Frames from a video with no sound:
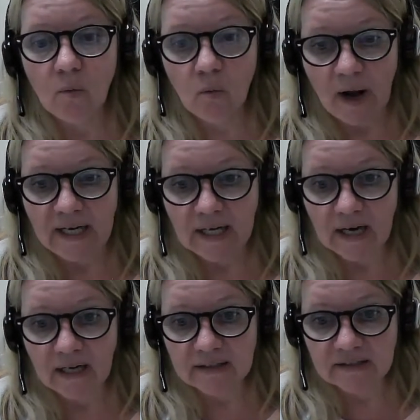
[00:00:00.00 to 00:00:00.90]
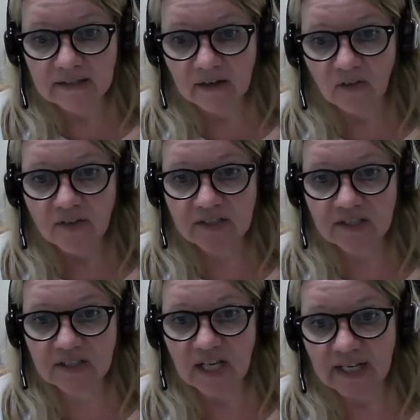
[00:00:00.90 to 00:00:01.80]
waiting until the
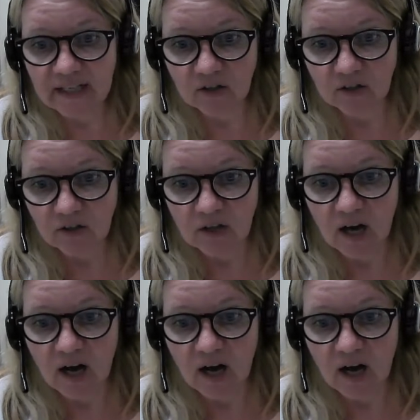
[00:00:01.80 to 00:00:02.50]
cycle